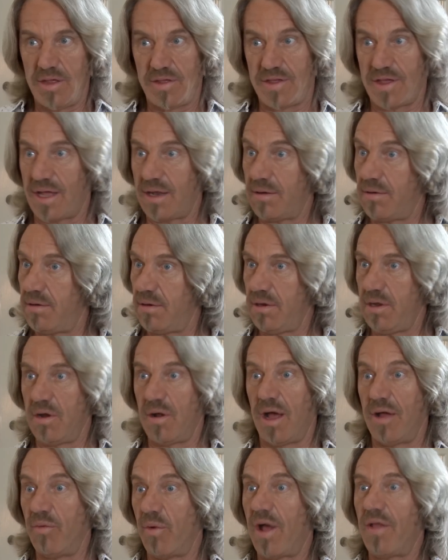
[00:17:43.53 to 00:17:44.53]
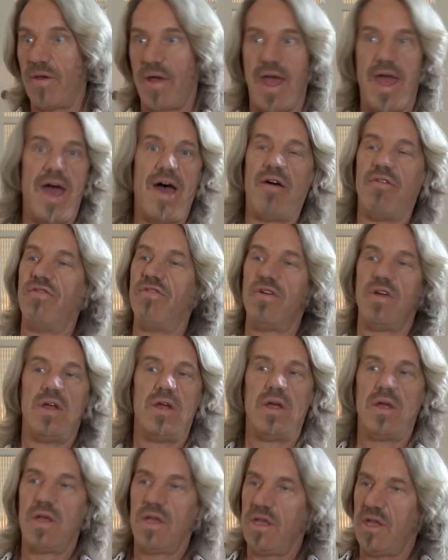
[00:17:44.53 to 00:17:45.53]
he said, you know, I'd rather have
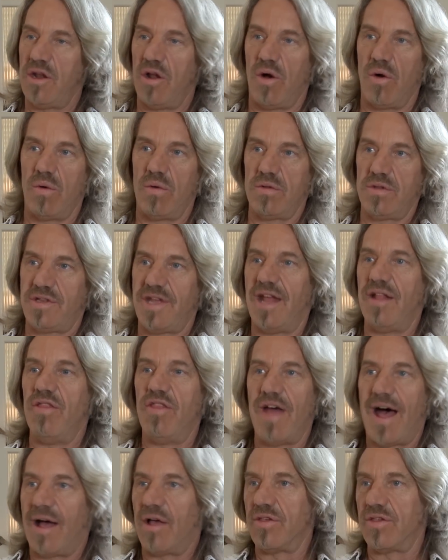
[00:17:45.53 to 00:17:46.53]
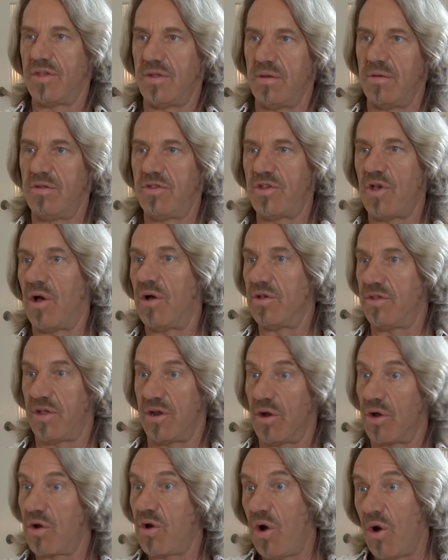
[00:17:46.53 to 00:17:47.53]
you know, ten thousand songs that
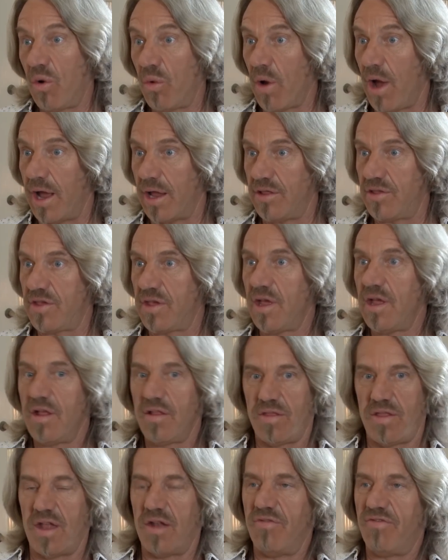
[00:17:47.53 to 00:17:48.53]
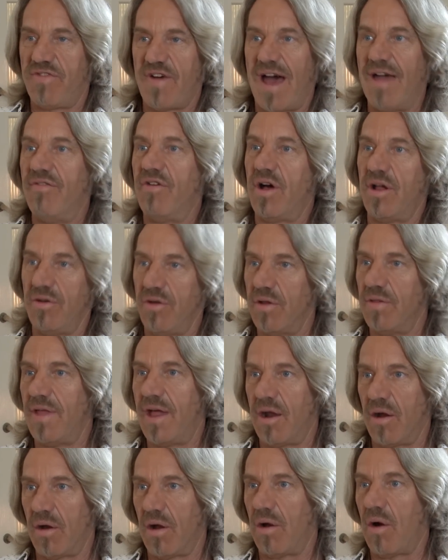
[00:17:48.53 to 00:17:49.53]
are co-writes than five hundred
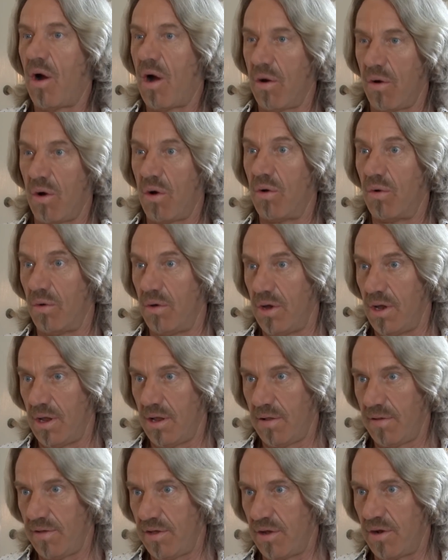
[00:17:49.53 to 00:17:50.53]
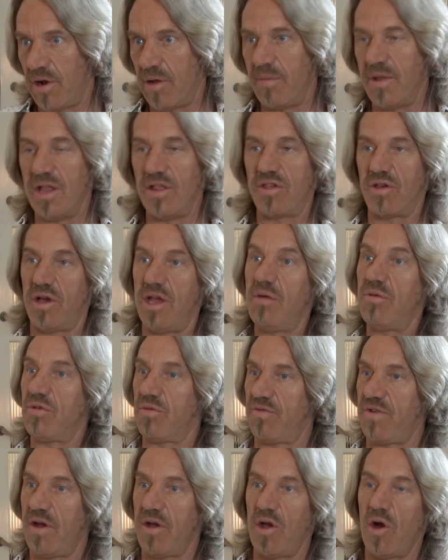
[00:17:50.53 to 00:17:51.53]
that are our own, mm. you know what I mean? So he was
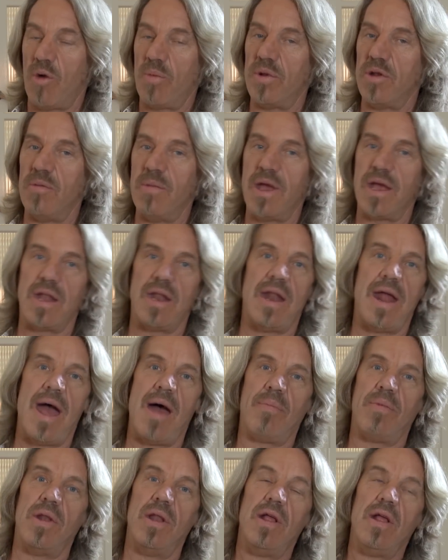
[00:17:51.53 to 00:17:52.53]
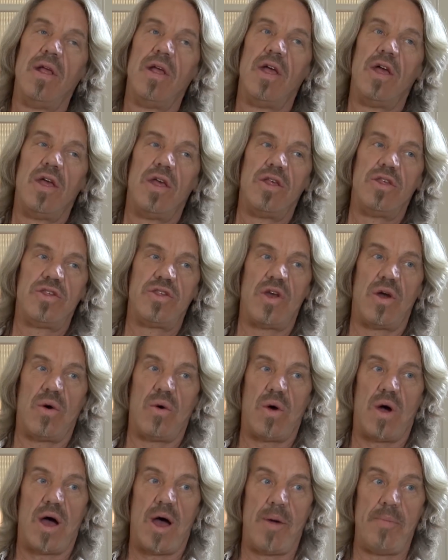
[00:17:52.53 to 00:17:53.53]
very open to making it happen.
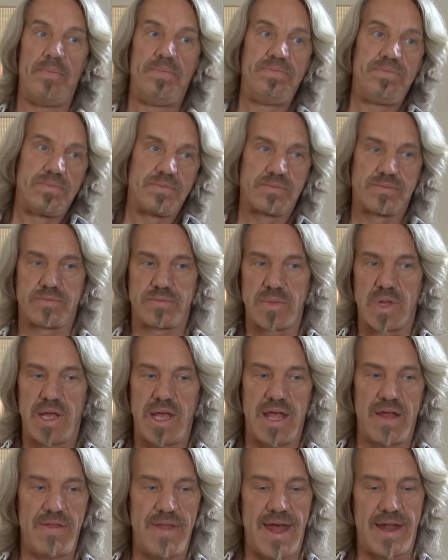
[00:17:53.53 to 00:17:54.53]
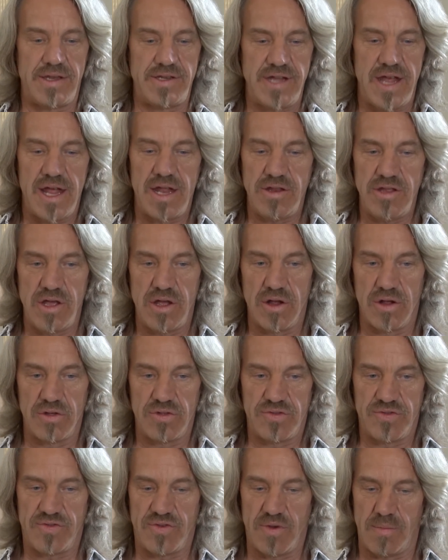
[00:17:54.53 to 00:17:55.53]
So um, in that ten
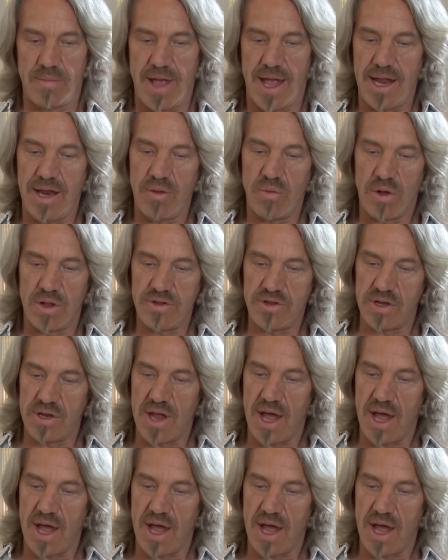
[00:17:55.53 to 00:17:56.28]
years from eighty-one to